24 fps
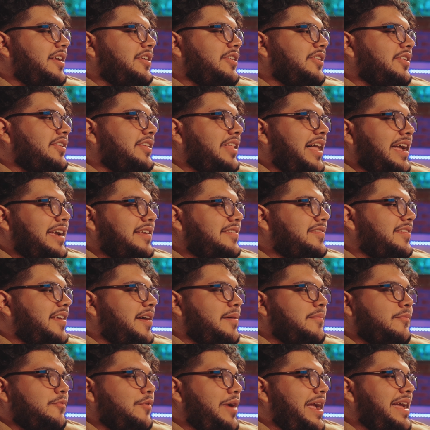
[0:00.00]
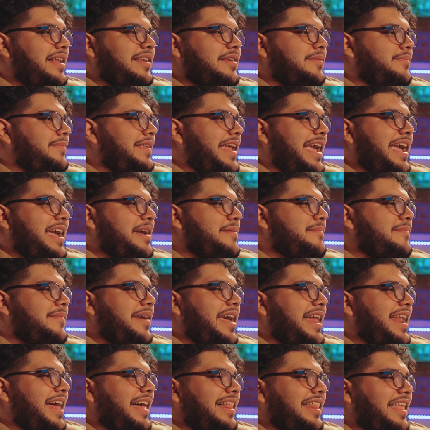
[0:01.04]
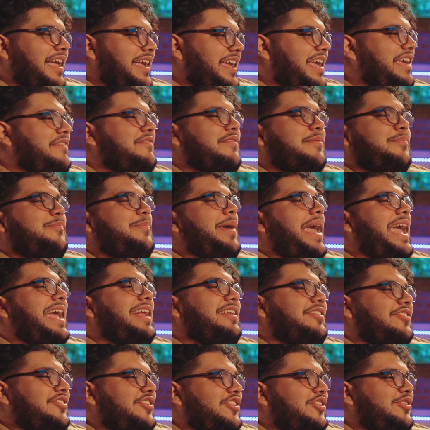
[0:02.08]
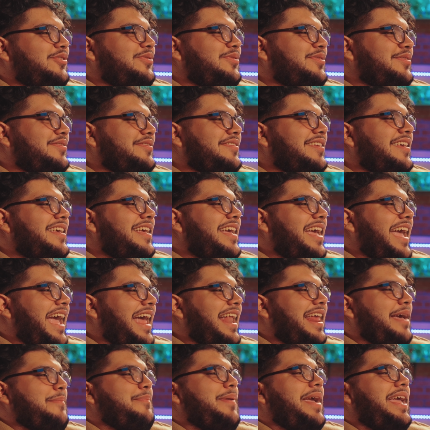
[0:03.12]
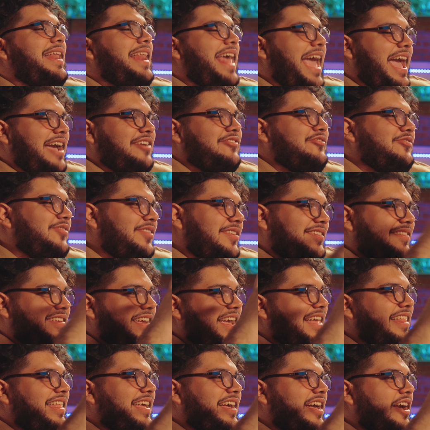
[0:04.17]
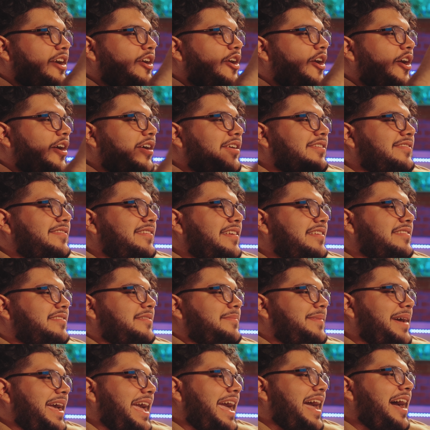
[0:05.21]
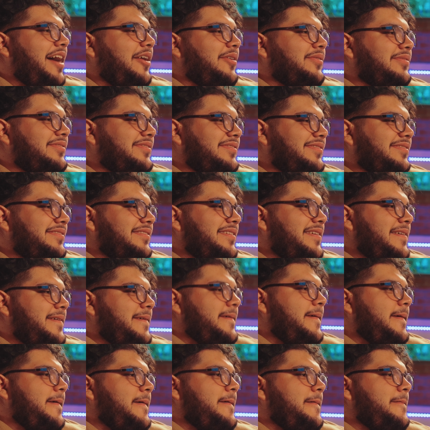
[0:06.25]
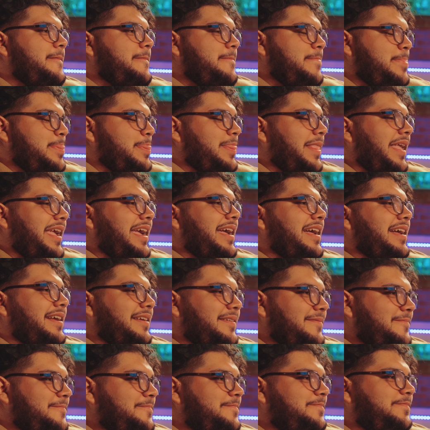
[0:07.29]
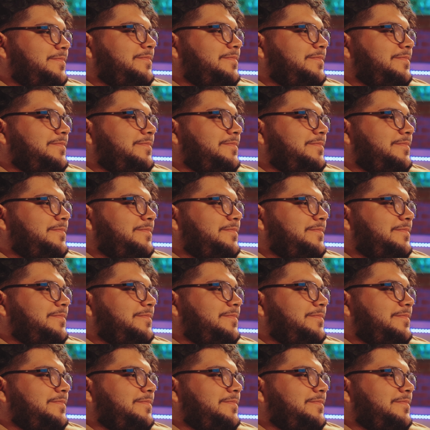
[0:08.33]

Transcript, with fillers: under like some random name, and I like even paid dues. And I paid extra to get like a card sent to my house. Oh my gosh. Yeah.